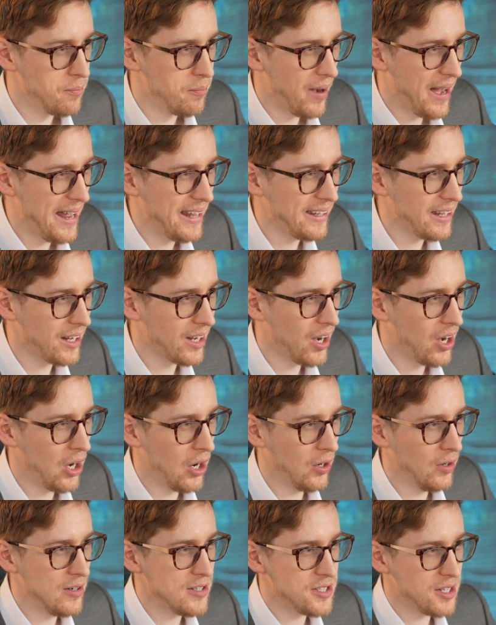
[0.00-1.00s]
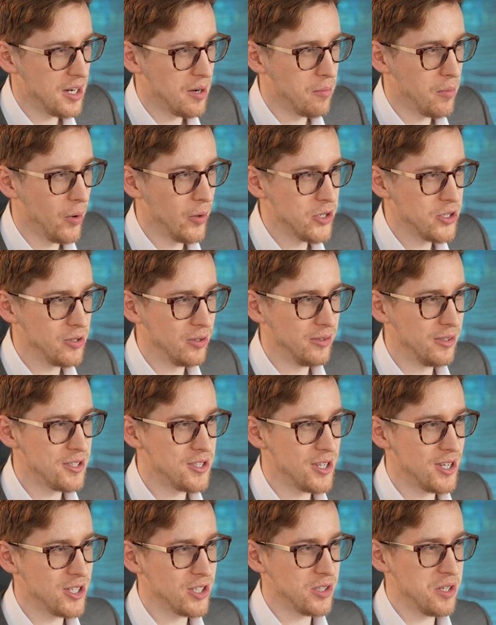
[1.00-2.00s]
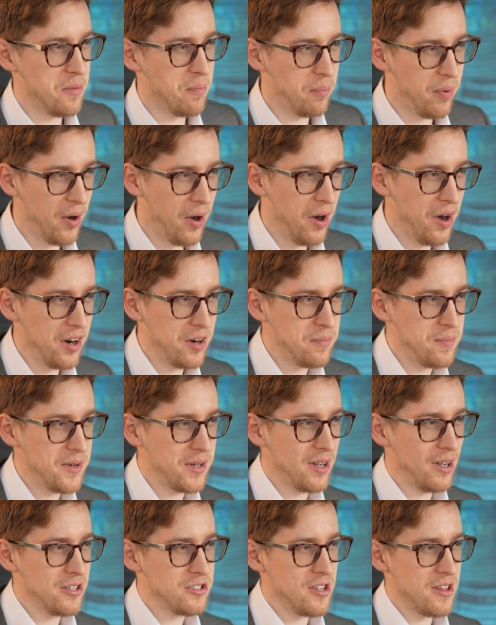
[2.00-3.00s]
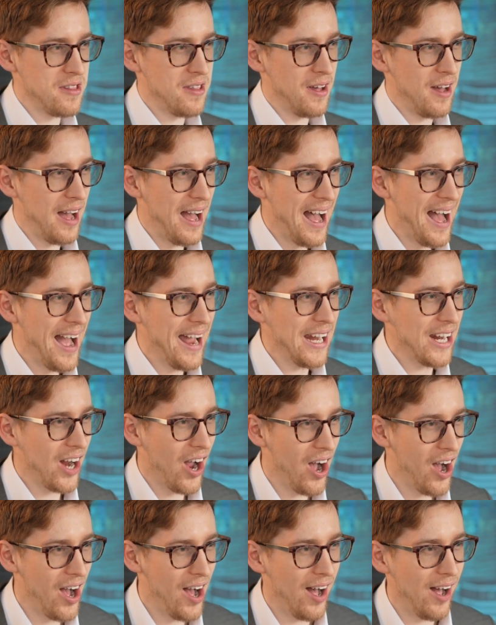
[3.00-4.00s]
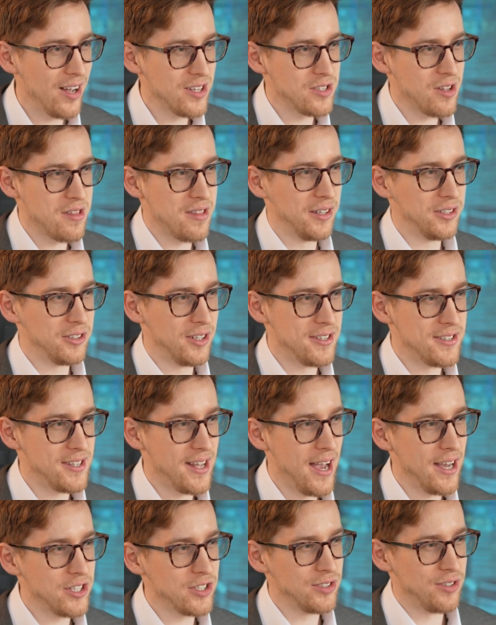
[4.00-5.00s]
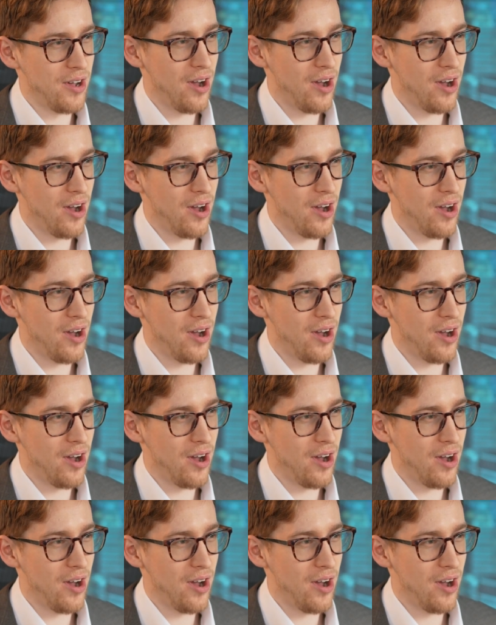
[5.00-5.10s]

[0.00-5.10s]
buying a car is an emotional decision in part because of the high cost of the transaction.